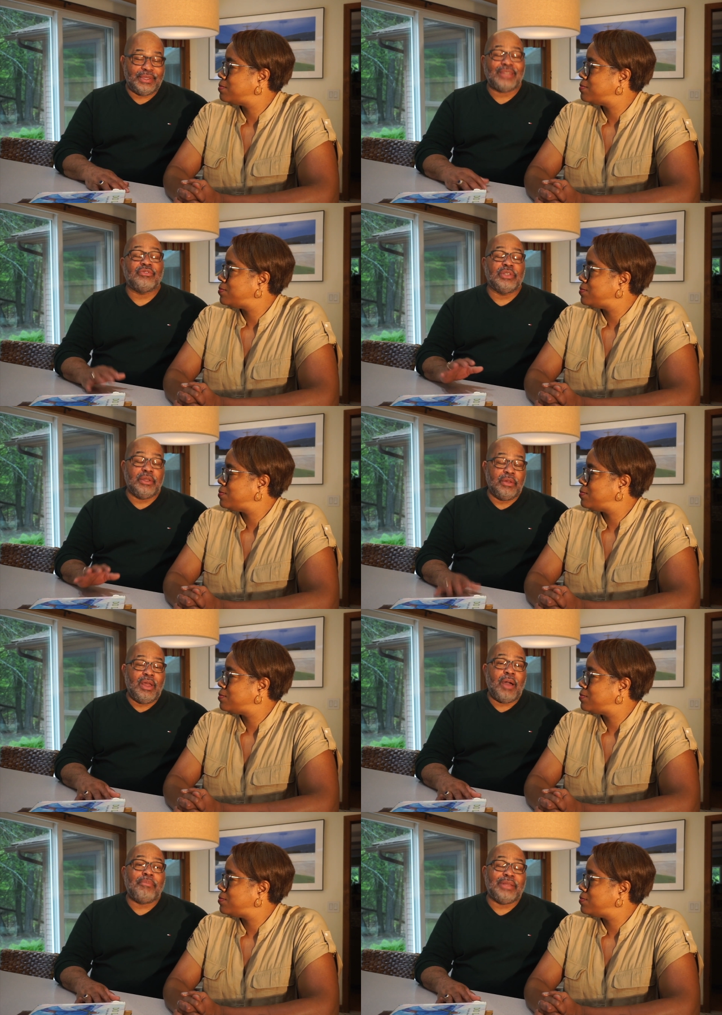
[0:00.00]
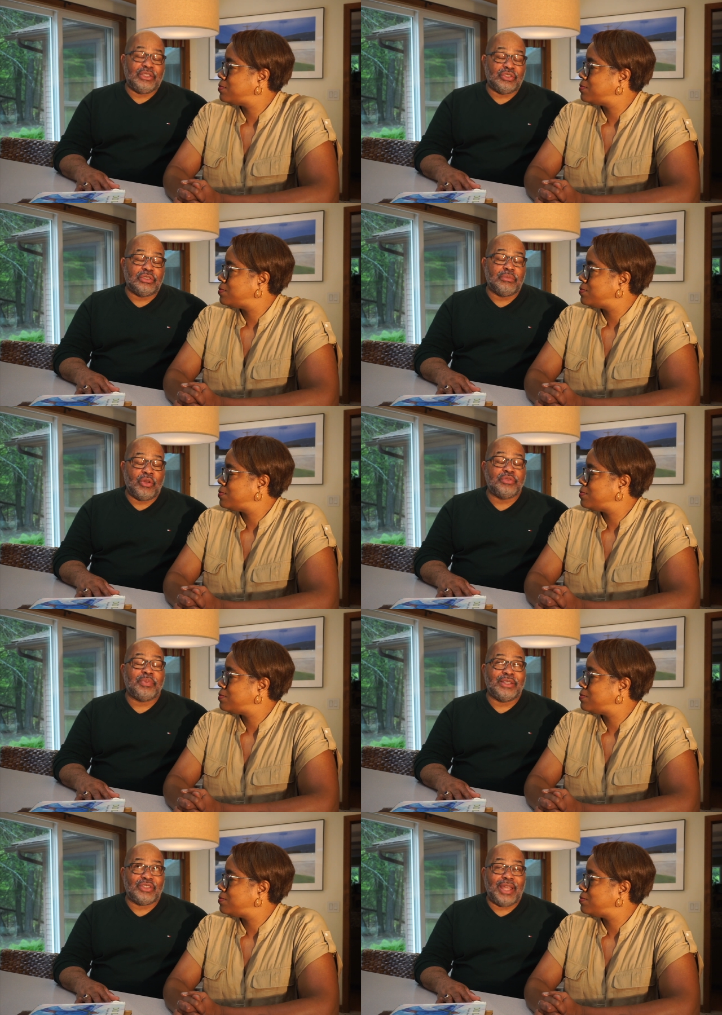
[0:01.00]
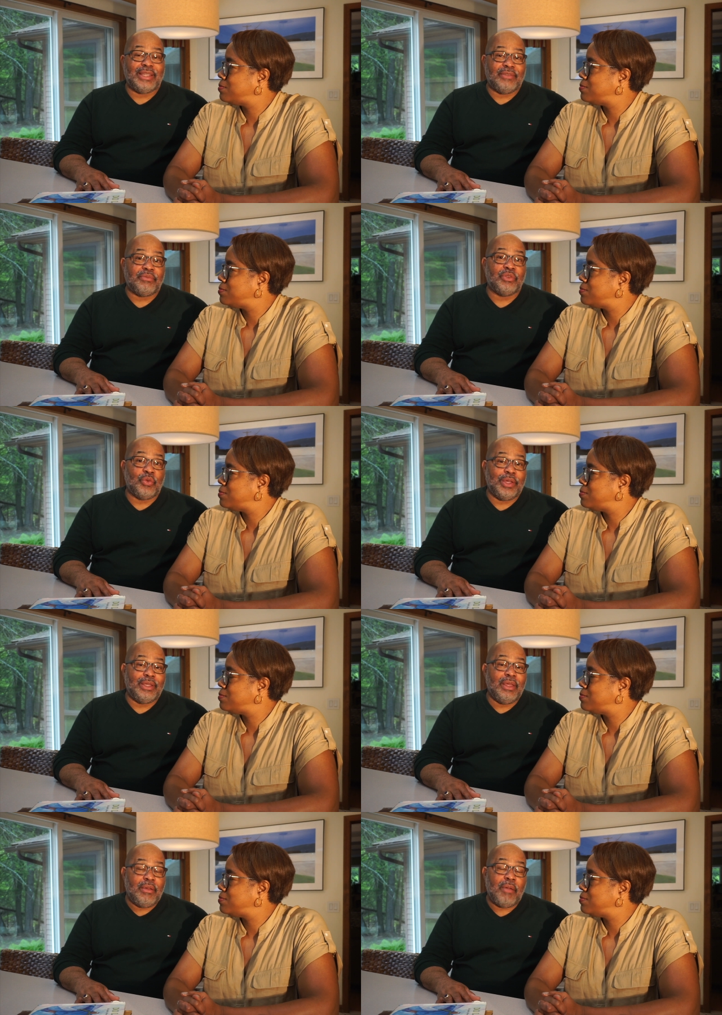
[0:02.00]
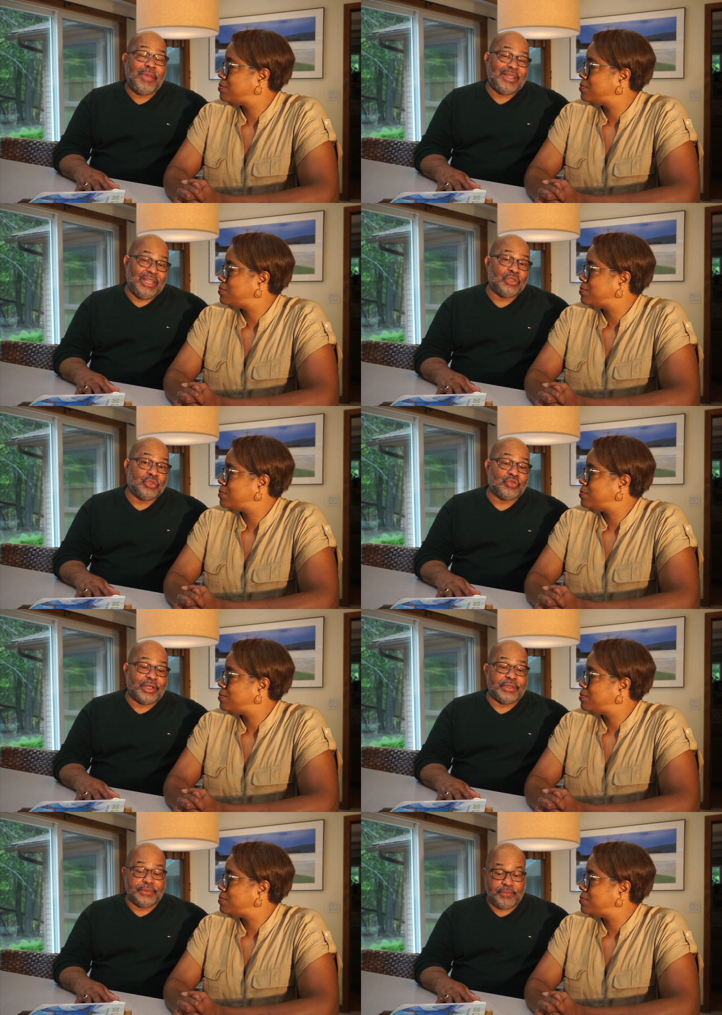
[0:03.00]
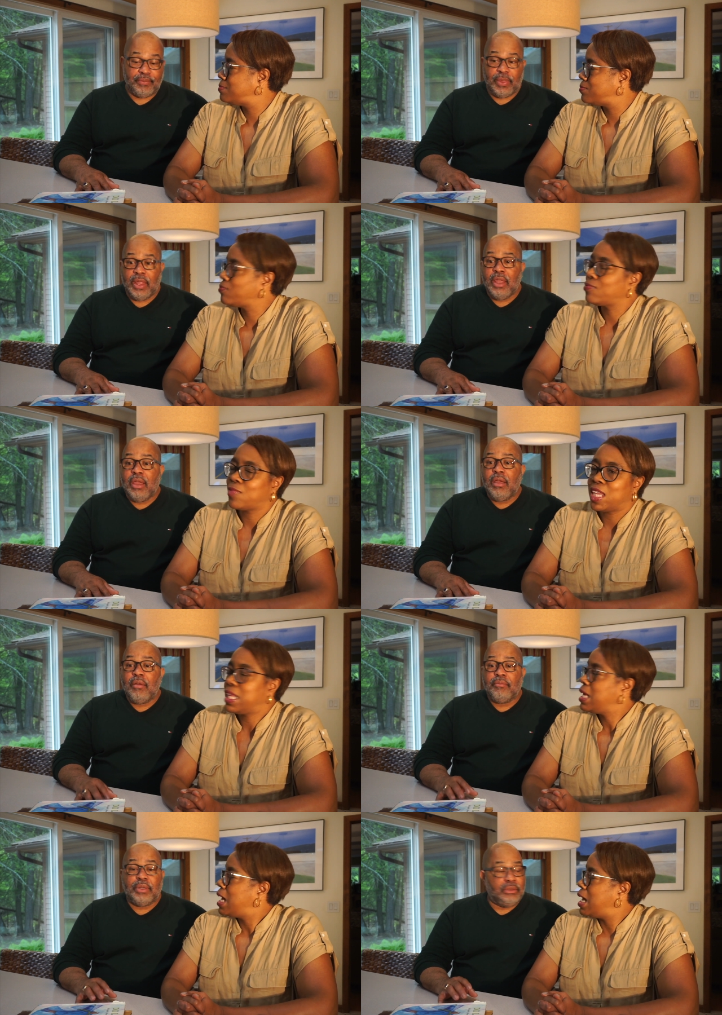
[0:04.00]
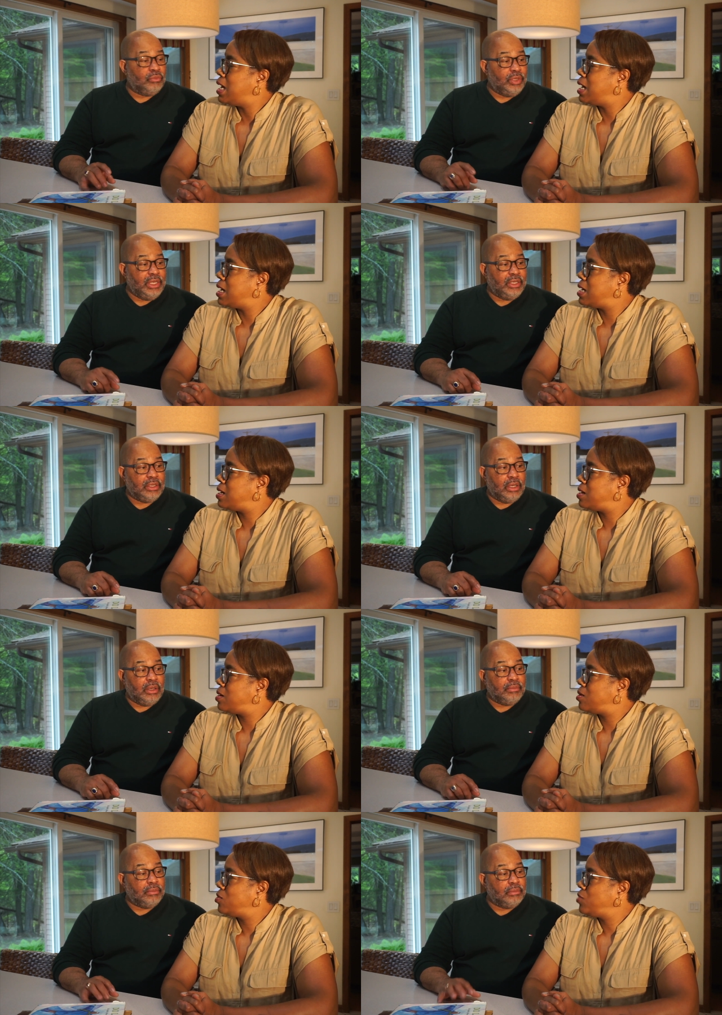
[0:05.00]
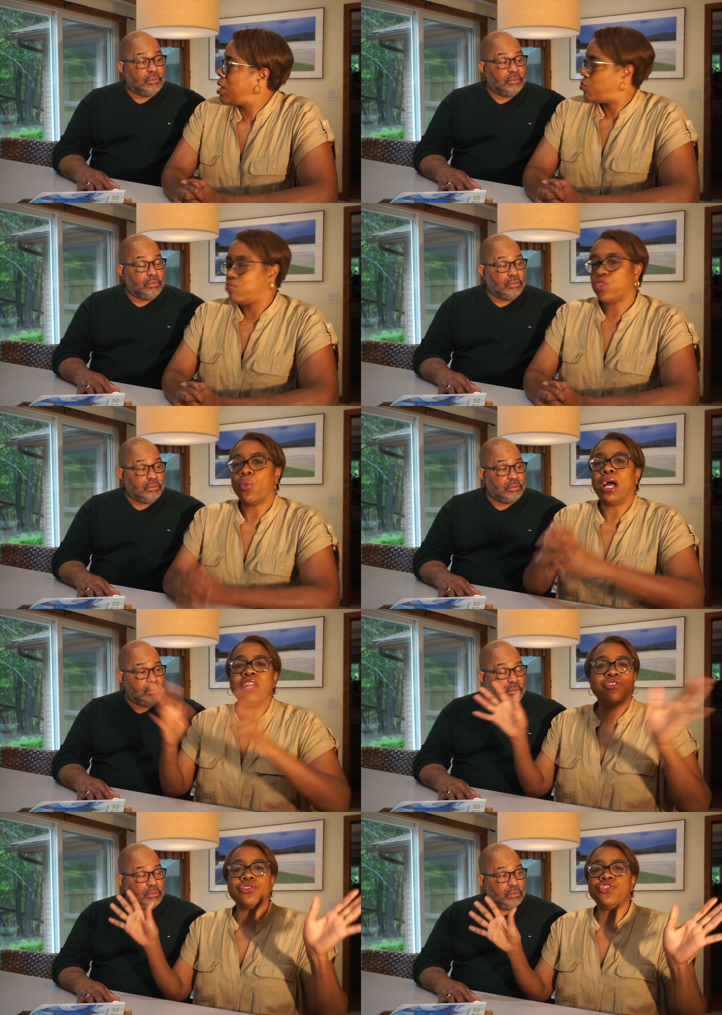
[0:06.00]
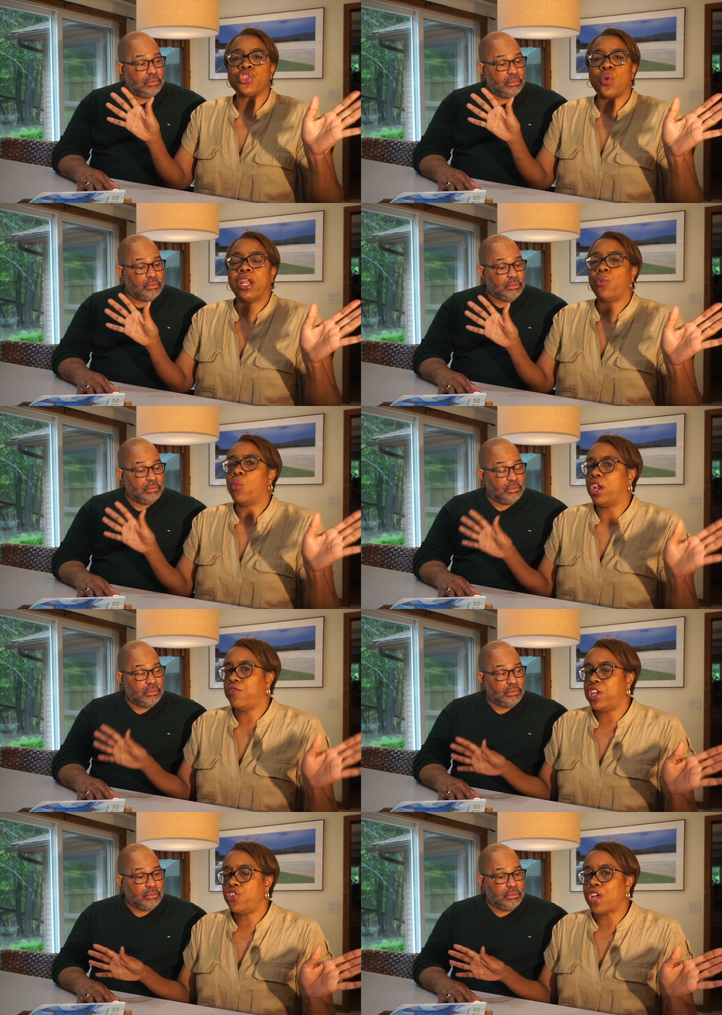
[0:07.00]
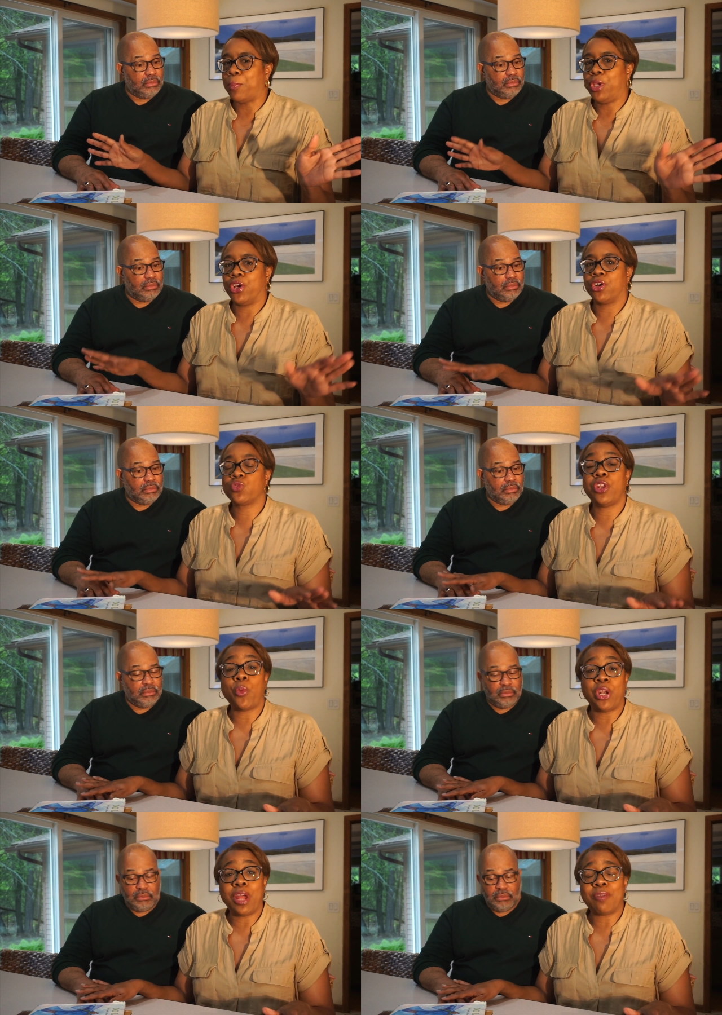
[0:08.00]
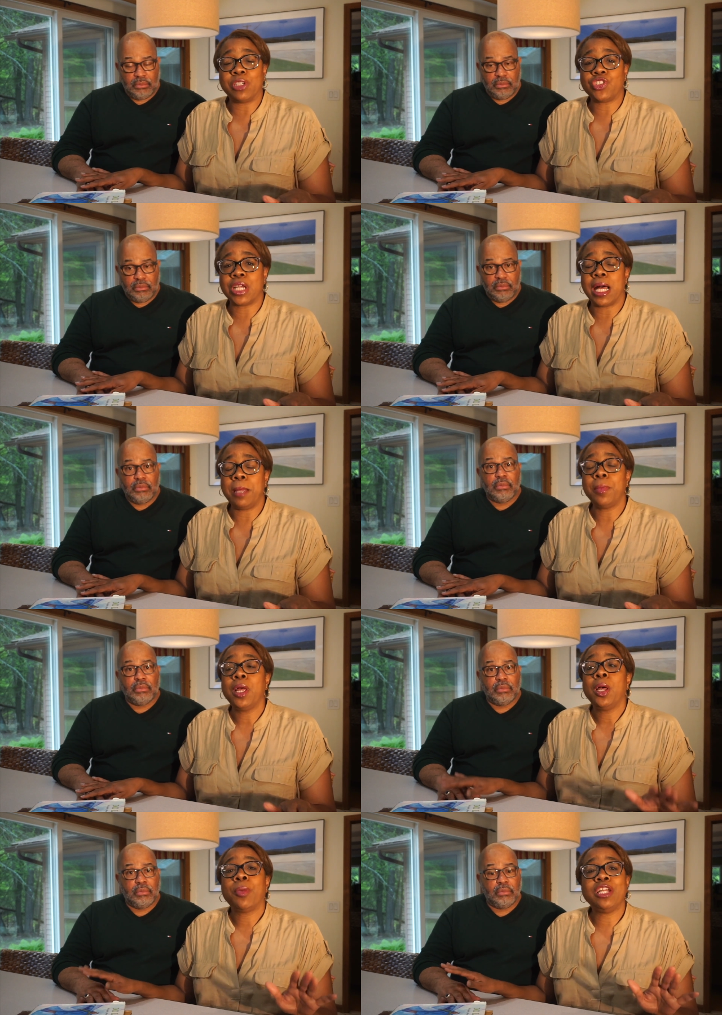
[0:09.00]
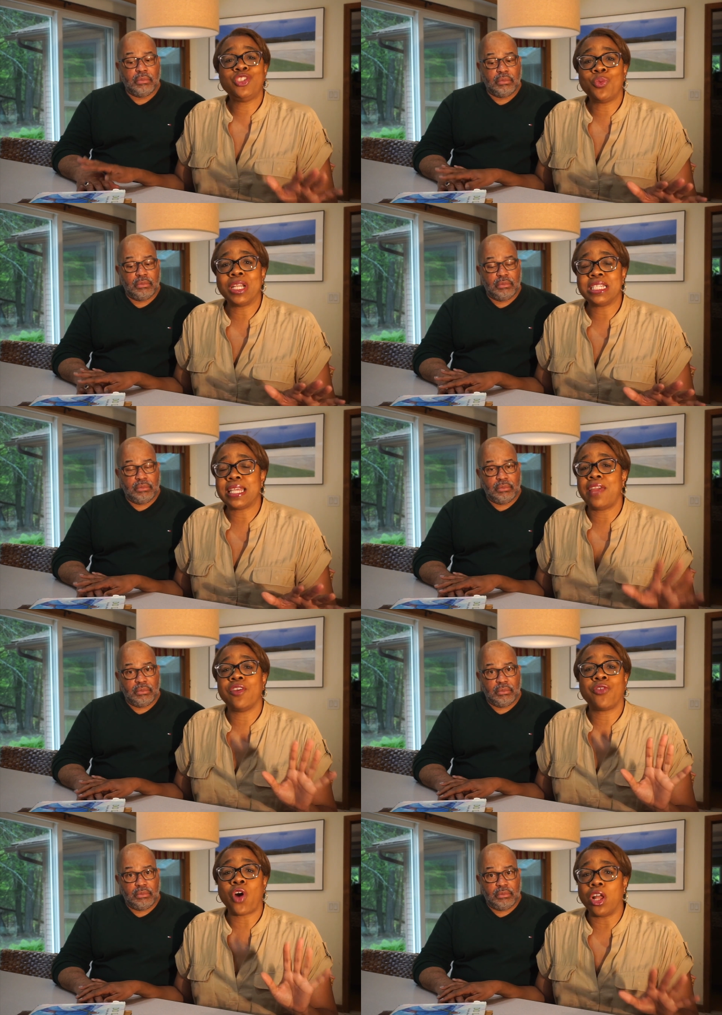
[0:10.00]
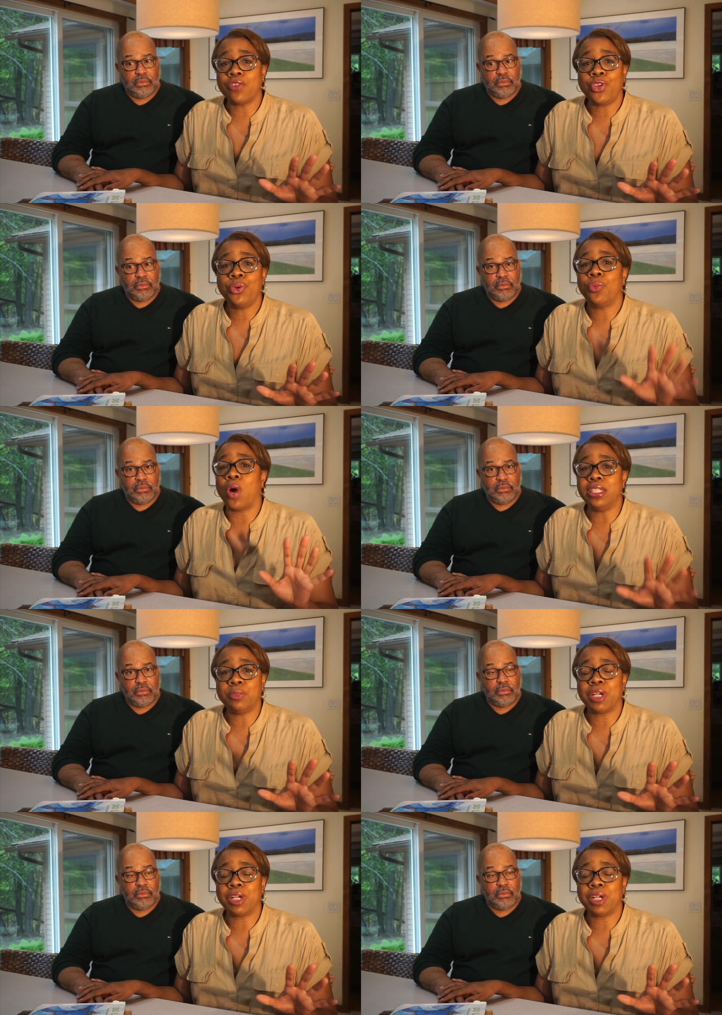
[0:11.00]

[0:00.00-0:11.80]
Speaker 1: that's really a pleasure most pleasure i get from doing uh, being an illustrator but we need to. Um...
Speaker 2: Yeah. So I do just want to. We want to finish up here because we know we don't have much time. But I do want to say that for all of you who want to